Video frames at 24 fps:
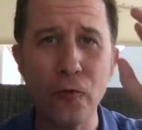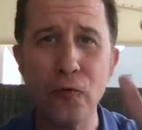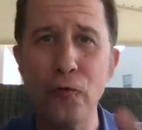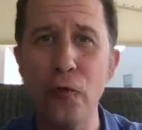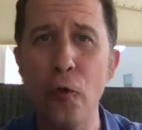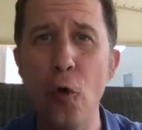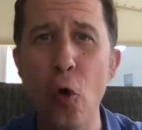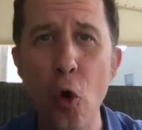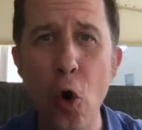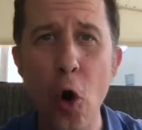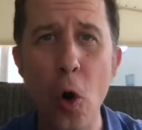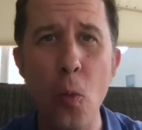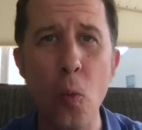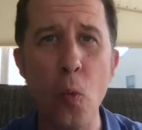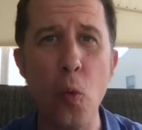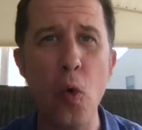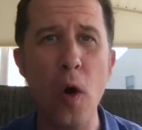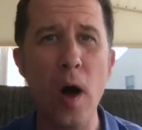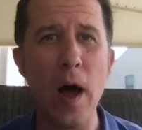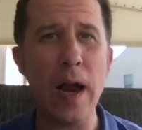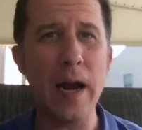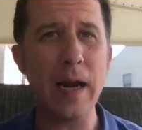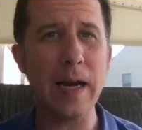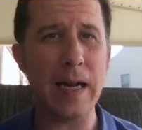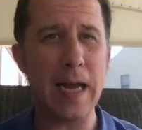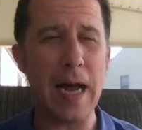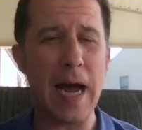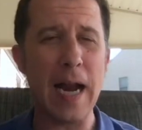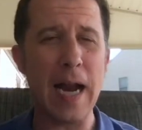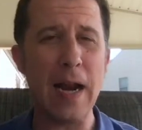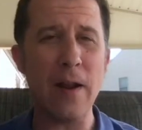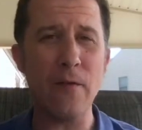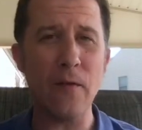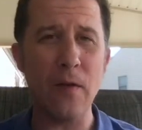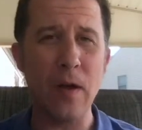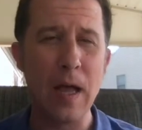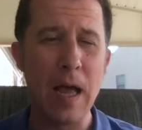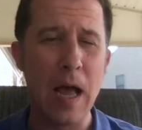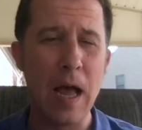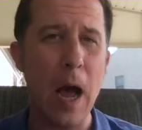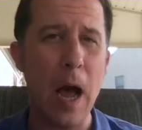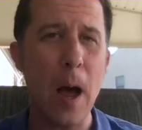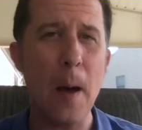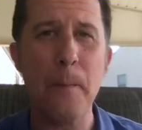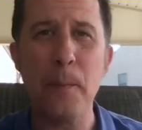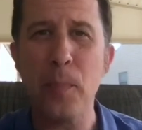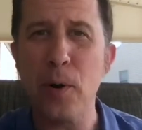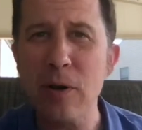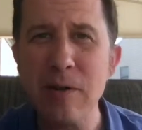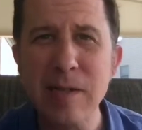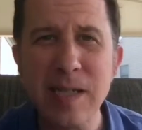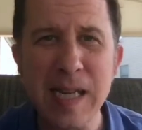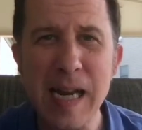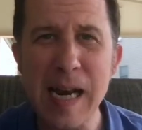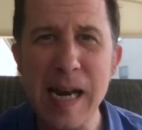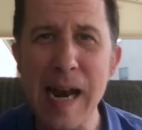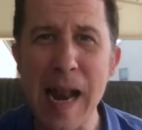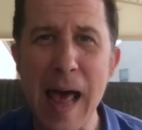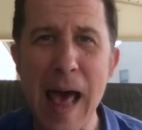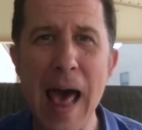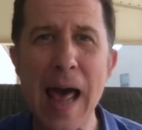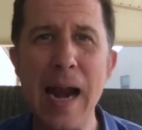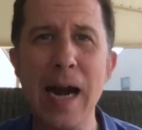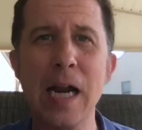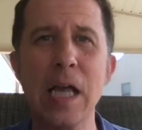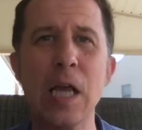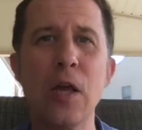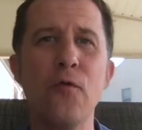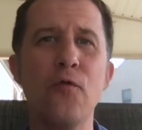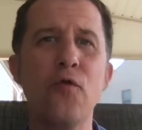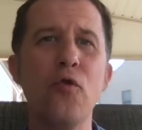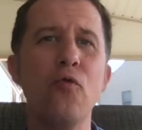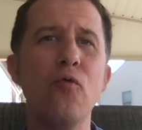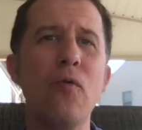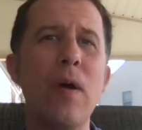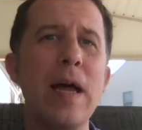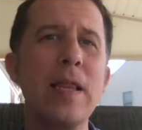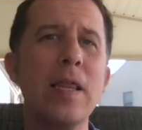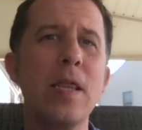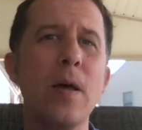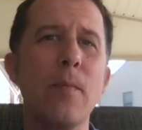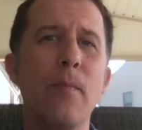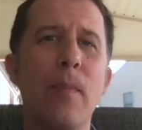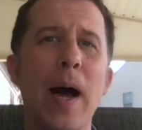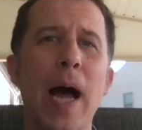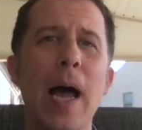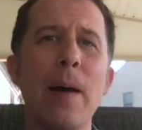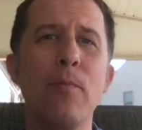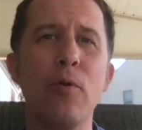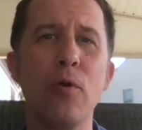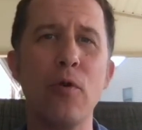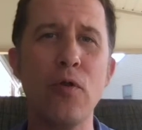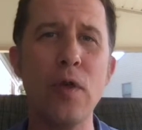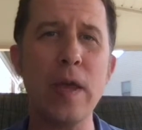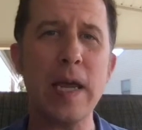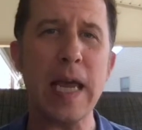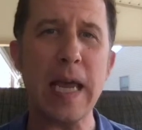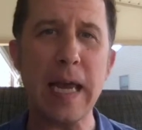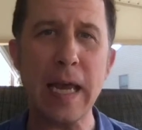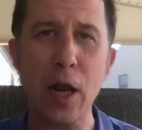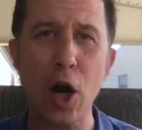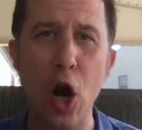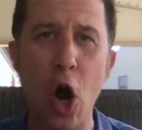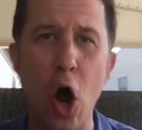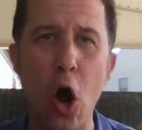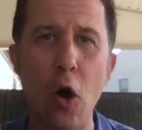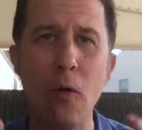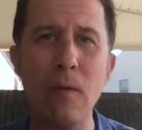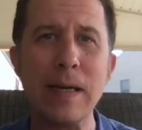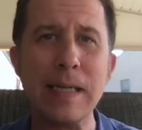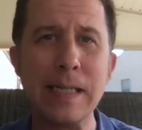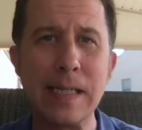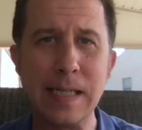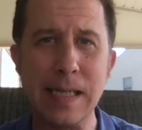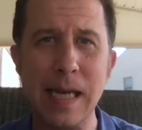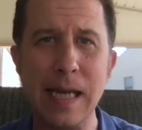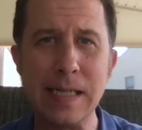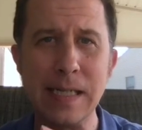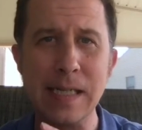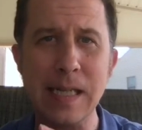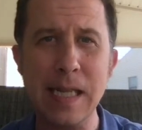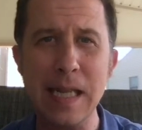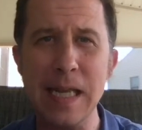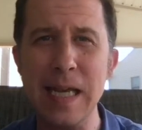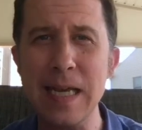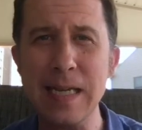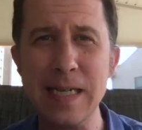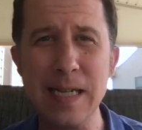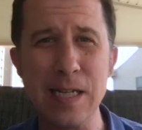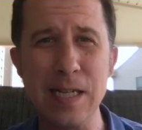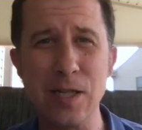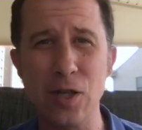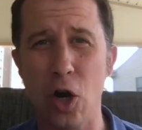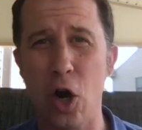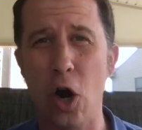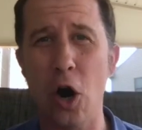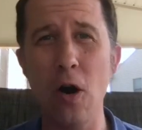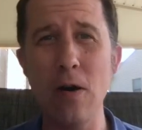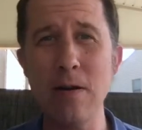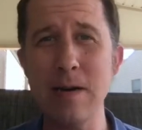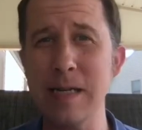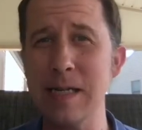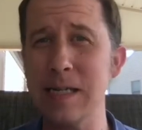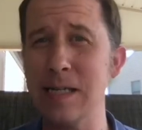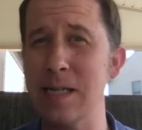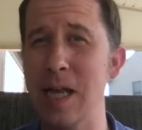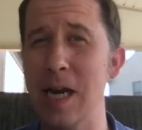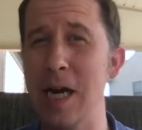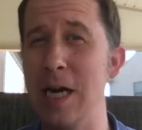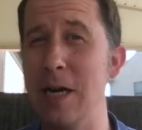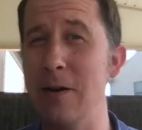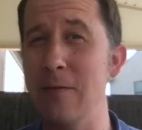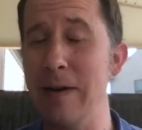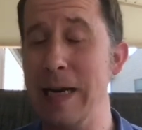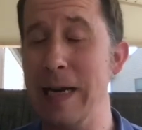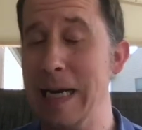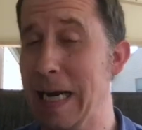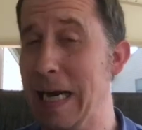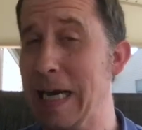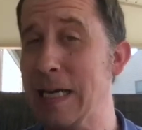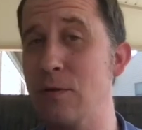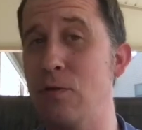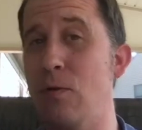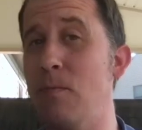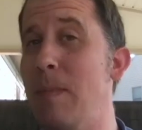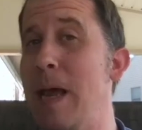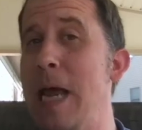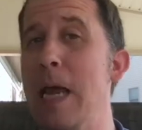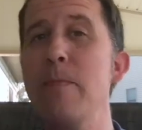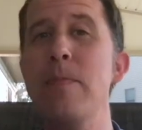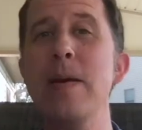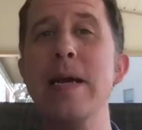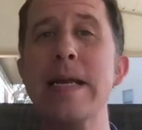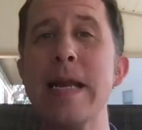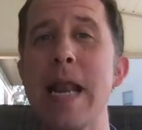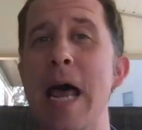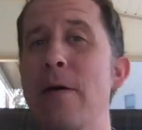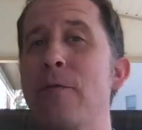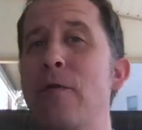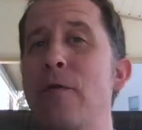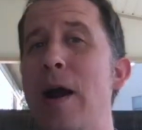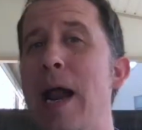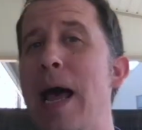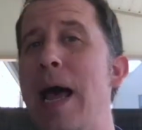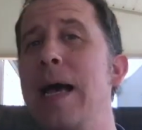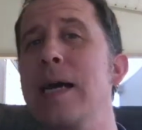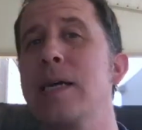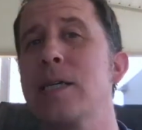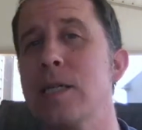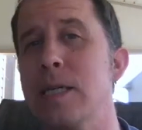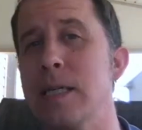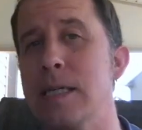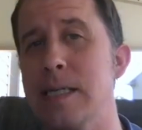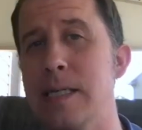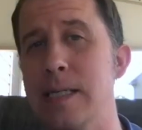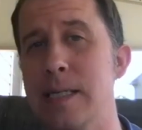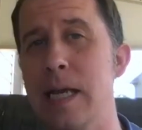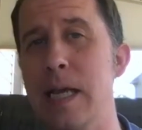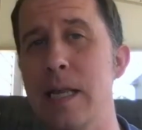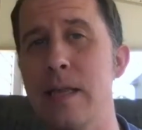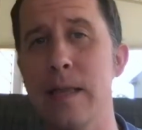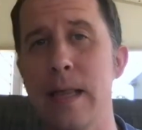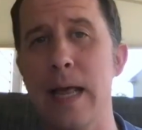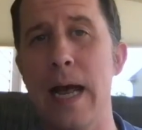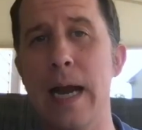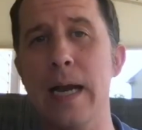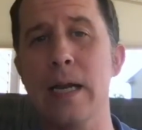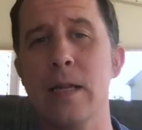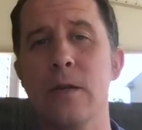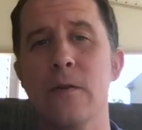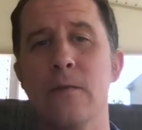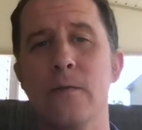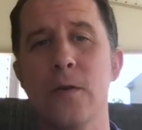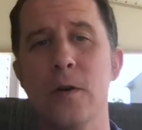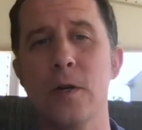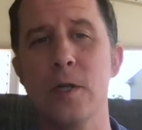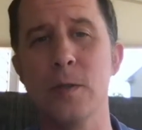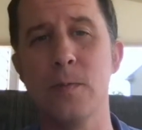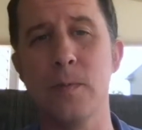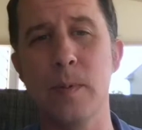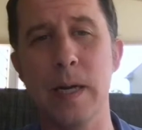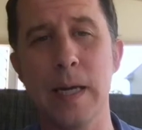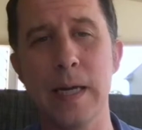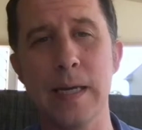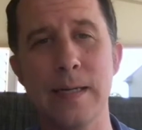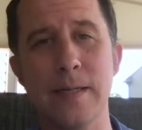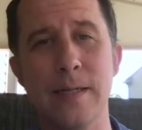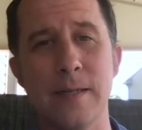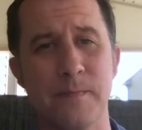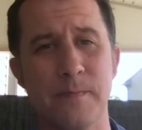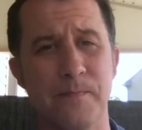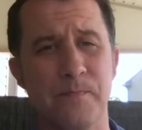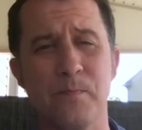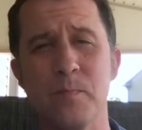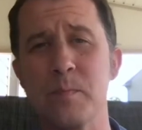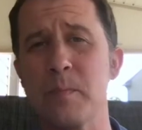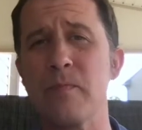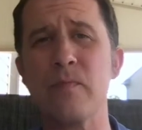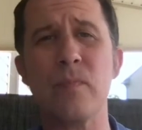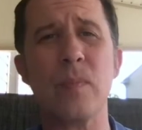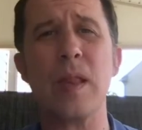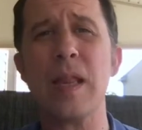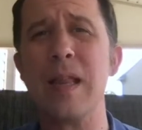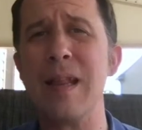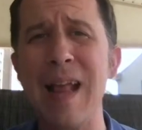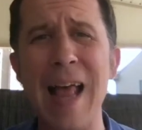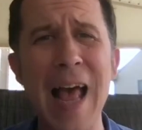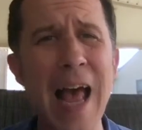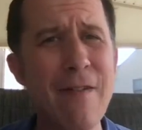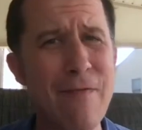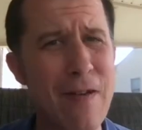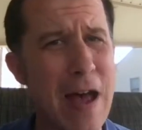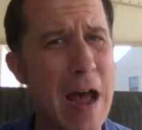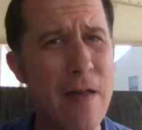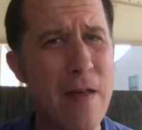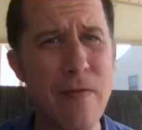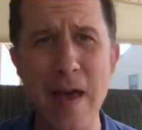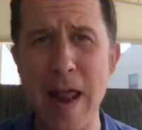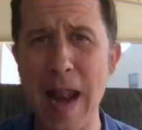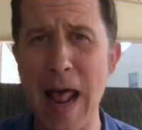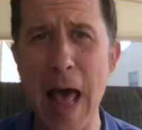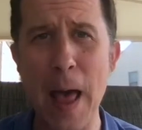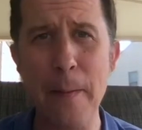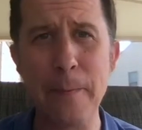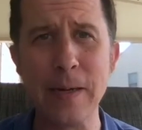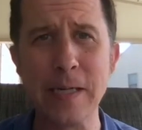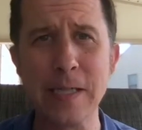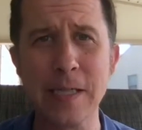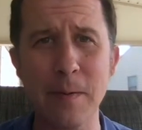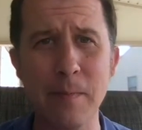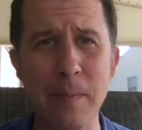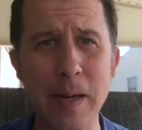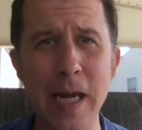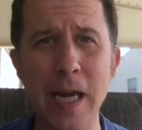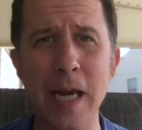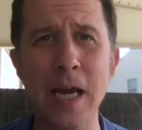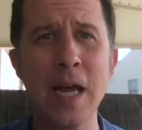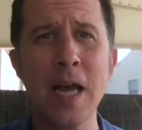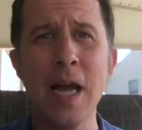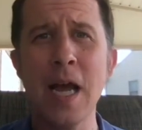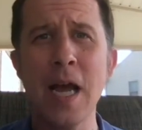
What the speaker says: form, one kind of personality, if you read the Bible thinking it always says this, it's hard to suddenly realize, well, maybe it never actually said that in the first place. I've had that happen to me.